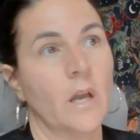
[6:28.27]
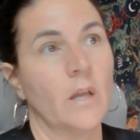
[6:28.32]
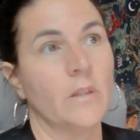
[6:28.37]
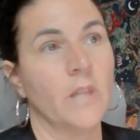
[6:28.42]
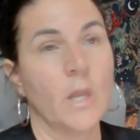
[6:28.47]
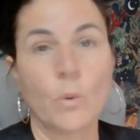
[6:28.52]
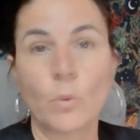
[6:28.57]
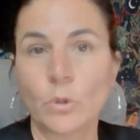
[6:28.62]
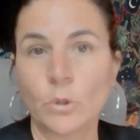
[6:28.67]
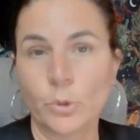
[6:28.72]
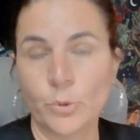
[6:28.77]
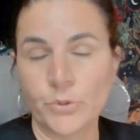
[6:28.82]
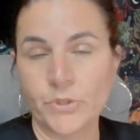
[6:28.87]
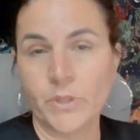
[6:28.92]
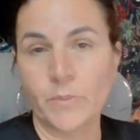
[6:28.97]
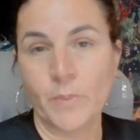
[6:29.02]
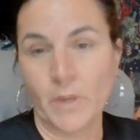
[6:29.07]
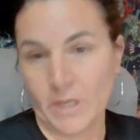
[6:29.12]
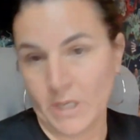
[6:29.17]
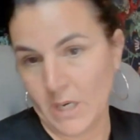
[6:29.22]
they were
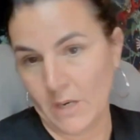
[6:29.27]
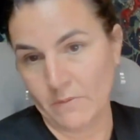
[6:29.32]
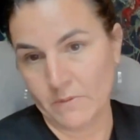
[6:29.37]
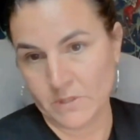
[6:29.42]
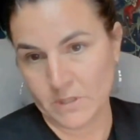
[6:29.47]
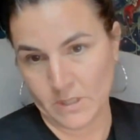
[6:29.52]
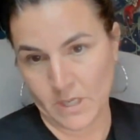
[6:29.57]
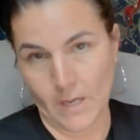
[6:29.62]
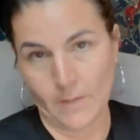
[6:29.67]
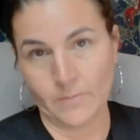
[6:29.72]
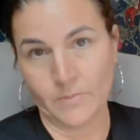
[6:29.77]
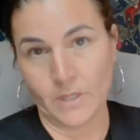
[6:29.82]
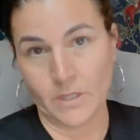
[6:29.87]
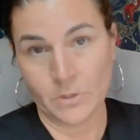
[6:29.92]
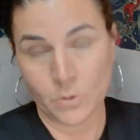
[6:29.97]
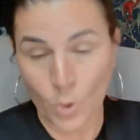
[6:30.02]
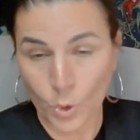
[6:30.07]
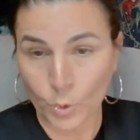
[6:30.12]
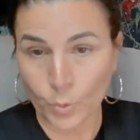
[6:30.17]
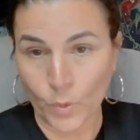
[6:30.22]
losing money every single time they
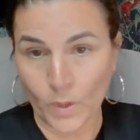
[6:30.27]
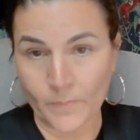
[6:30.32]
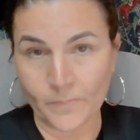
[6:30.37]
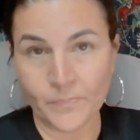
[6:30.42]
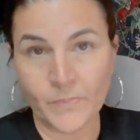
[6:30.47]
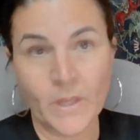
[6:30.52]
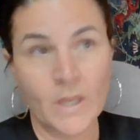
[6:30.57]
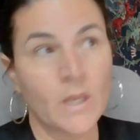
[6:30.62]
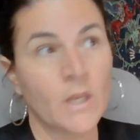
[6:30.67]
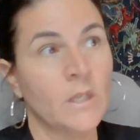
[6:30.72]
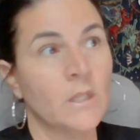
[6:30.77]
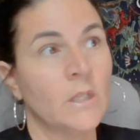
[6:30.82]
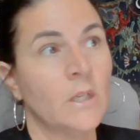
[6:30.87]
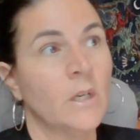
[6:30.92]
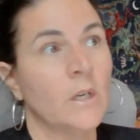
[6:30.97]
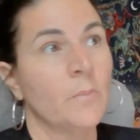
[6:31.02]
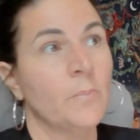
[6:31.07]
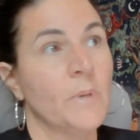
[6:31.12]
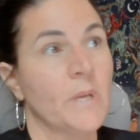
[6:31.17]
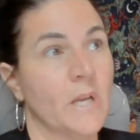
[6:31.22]
sold one.
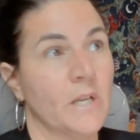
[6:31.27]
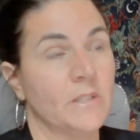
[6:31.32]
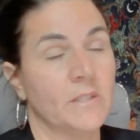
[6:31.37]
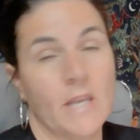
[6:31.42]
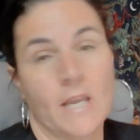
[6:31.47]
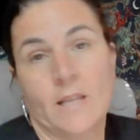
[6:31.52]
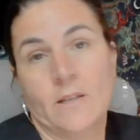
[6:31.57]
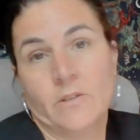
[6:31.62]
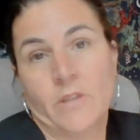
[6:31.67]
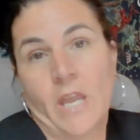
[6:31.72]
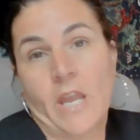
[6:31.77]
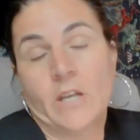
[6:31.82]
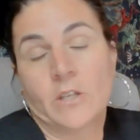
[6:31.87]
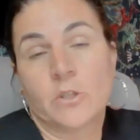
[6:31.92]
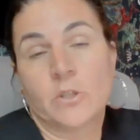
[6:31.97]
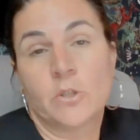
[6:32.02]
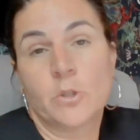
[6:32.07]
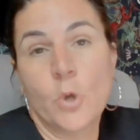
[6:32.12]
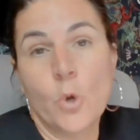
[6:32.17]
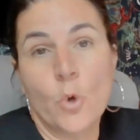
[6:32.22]
Because they
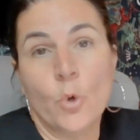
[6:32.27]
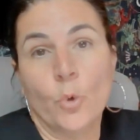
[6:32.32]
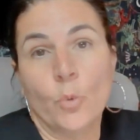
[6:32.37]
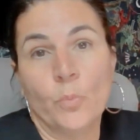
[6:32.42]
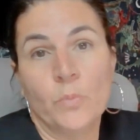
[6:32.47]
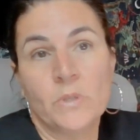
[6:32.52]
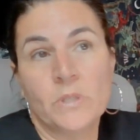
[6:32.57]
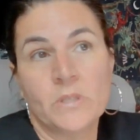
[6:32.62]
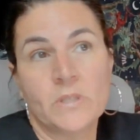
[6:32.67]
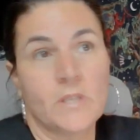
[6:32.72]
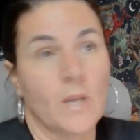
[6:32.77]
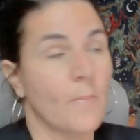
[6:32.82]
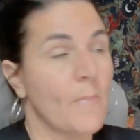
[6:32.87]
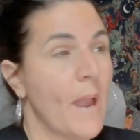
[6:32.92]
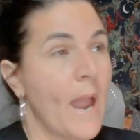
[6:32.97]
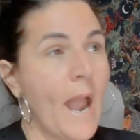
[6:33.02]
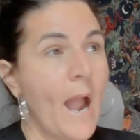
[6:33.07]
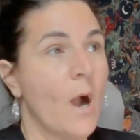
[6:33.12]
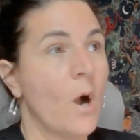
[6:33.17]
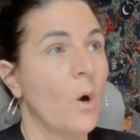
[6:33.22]
assumed
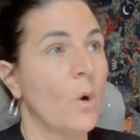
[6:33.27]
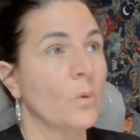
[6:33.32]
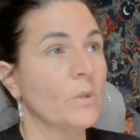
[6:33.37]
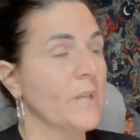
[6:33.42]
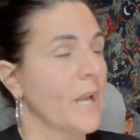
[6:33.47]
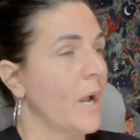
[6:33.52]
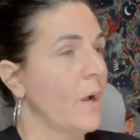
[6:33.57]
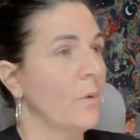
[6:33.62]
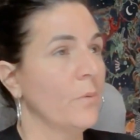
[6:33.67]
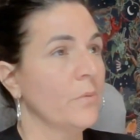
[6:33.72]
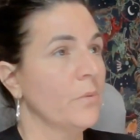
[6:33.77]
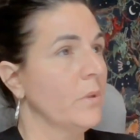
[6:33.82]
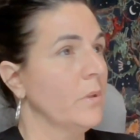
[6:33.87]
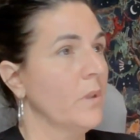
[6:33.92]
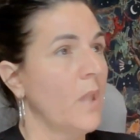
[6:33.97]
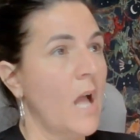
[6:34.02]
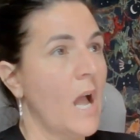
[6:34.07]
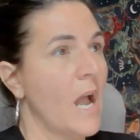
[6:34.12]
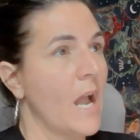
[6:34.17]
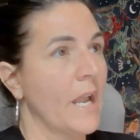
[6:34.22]
somehow down the
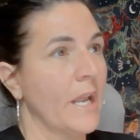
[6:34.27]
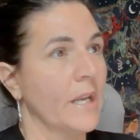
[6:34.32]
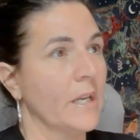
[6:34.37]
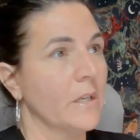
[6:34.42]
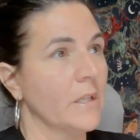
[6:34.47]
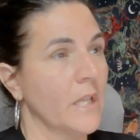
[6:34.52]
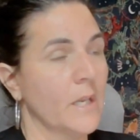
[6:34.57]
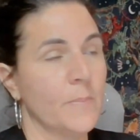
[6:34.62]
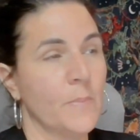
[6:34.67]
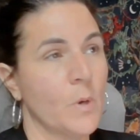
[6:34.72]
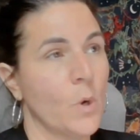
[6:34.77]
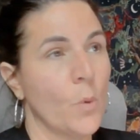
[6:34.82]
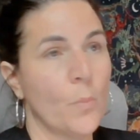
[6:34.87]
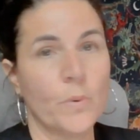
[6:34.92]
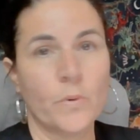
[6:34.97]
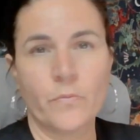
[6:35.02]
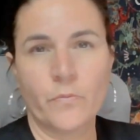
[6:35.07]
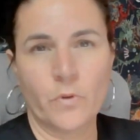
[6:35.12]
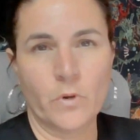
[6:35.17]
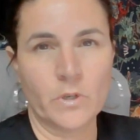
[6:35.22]
line, they'd been
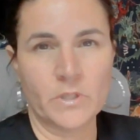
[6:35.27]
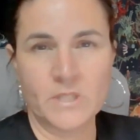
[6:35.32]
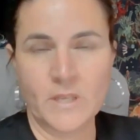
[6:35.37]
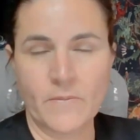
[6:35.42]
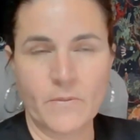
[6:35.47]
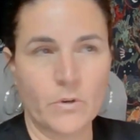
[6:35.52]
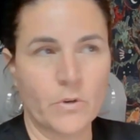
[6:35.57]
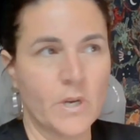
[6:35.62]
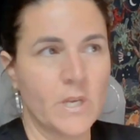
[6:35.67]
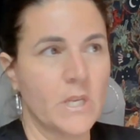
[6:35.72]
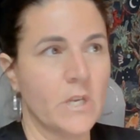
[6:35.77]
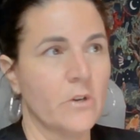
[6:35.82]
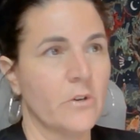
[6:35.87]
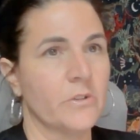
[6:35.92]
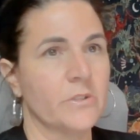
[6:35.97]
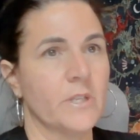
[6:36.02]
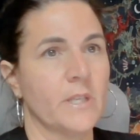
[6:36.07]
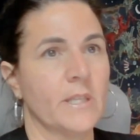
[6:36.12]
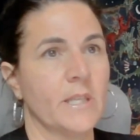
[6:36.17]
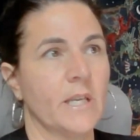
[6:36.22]
open for 7 or 8
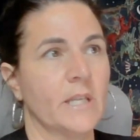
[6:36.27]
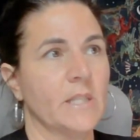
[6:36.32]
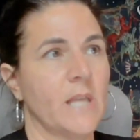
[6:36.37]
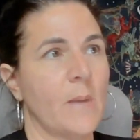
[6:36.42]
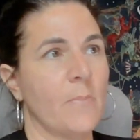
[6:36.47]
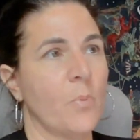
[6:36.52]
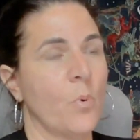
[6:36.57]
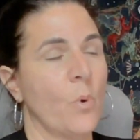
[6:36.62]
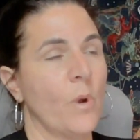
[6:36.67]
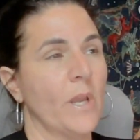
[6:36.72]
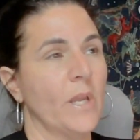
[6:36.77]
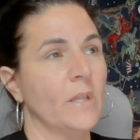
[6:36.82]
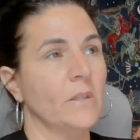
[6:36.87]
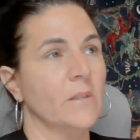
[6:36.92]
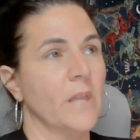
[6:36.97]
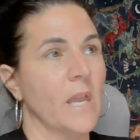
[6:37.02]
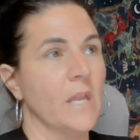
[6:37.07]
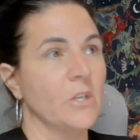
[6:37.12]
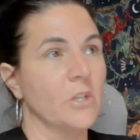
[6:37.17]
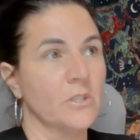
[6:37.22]
years, I think at that point,
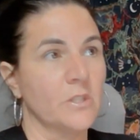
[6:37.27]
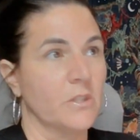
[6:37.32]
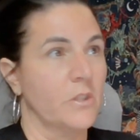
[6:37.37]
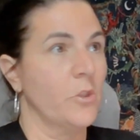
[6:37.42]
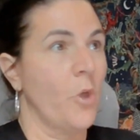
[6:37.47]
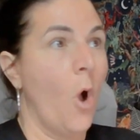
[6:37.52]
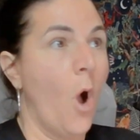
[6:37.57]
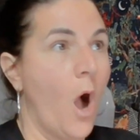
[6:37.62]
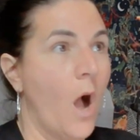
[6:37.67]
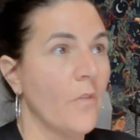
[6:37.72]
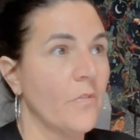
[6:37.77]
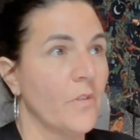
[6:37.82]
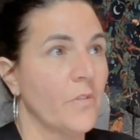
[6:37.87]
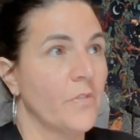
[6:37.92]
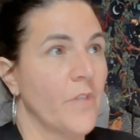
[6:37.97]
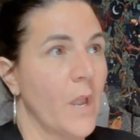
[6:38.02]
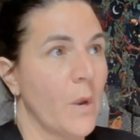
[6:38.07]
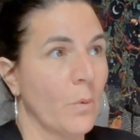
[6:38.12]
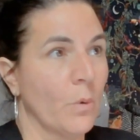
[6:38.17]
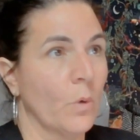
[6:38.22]
they just thought that
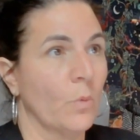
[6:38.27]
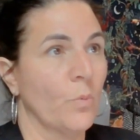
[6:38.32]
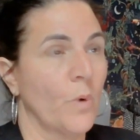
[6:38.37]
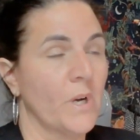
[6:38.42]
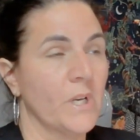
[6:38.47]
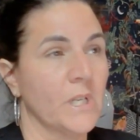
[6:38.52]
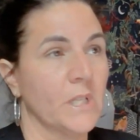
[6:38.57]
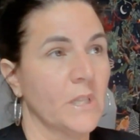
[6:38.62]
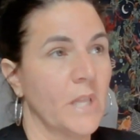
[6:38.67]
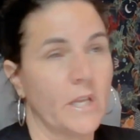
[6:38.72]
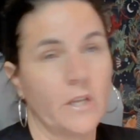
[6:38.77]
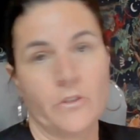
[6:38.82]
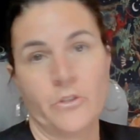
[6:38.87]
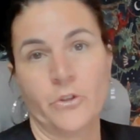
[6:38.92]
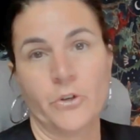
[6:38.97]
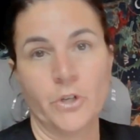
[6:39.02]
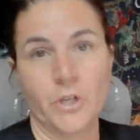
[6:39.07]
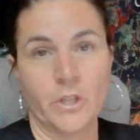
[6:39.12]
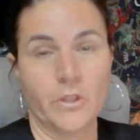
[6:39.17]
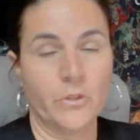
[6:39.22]
they were running like a
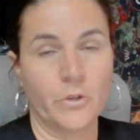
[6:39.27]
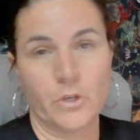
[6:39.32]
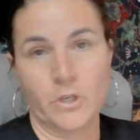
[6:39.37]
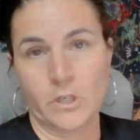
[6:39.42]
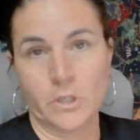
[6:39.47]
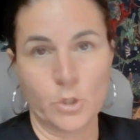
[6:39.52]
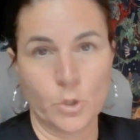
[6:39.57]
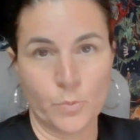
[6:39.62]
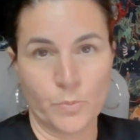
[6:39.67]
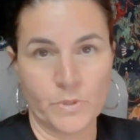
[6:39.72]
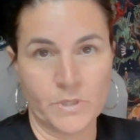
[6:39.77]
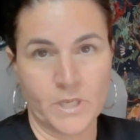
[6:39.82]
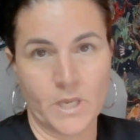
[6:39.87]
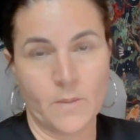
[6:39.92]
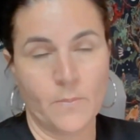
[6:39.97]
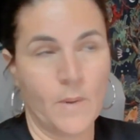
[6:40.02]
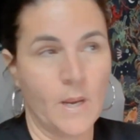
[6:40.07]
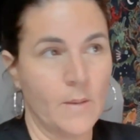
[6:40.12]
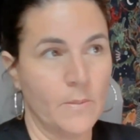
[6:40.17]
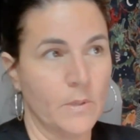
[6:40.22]

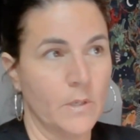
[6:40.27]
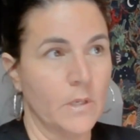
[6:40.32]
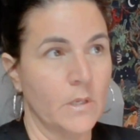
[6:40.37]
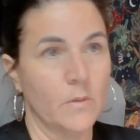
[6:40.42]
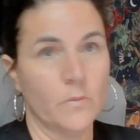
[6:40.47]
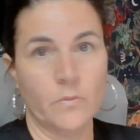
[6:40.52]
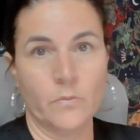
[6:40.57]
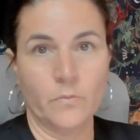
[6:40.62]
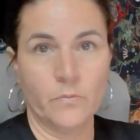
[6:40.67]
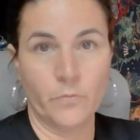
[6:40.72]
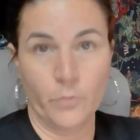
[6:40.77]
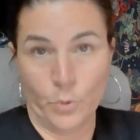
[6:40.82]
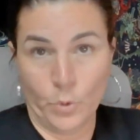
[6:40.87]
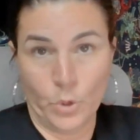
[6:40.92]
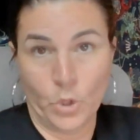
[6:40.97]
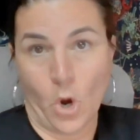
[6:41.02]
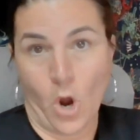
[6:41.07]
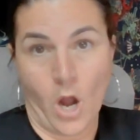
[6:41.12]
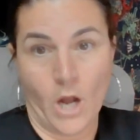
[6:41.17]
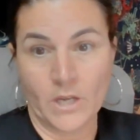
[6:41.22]
32% maybe
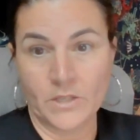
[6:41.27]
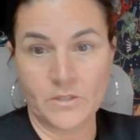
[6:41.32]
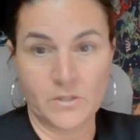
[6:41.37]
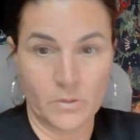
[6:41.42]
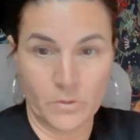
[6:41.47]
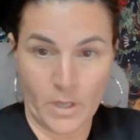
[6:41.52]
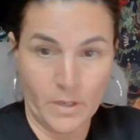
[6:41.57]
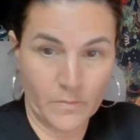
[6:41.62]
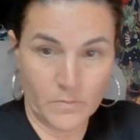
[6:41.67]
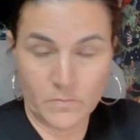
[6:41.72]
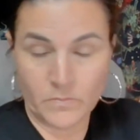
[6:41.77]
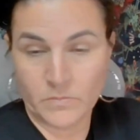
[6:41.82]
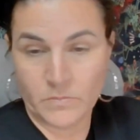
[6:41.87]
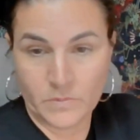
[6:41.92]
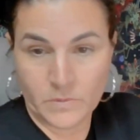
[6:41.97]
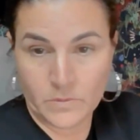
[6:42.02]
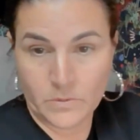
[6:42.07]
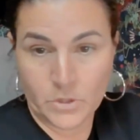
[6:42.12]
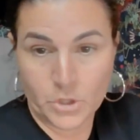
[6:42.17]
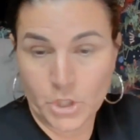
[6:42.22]
food cost, so that
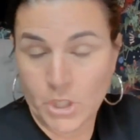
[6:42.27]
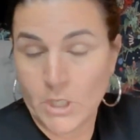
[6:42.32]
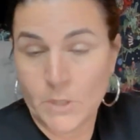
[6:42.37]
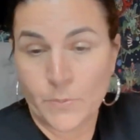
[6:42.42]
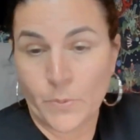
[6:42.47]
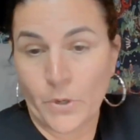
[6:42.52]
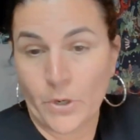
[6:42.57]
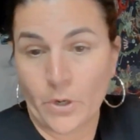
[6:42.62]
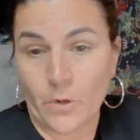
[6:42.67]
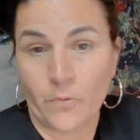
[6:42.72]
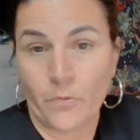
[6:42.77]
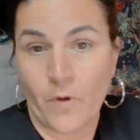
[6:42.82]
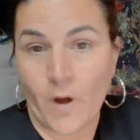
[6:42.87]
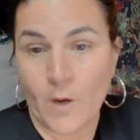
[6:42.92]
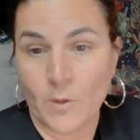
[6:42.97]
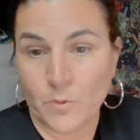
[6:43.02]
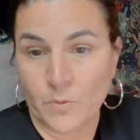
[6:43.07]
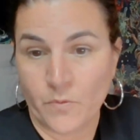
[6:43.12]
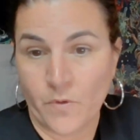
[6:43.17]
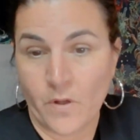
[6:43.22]
the cheeseburger
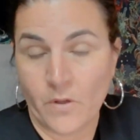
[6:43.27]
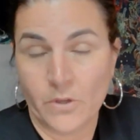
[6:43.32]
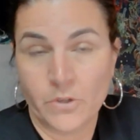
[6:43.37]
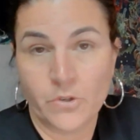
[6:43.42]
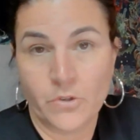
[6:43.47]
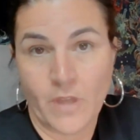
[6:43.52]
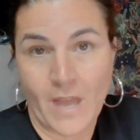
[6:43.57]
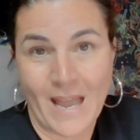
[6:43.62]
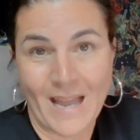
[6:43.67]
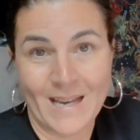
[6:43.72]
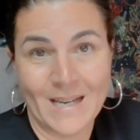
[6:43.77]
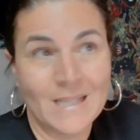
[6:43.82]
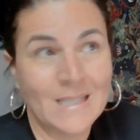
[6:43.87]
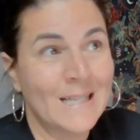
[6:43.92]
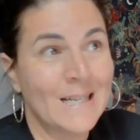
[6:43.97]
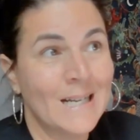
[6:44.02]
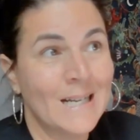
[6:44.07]
fries would fall under that.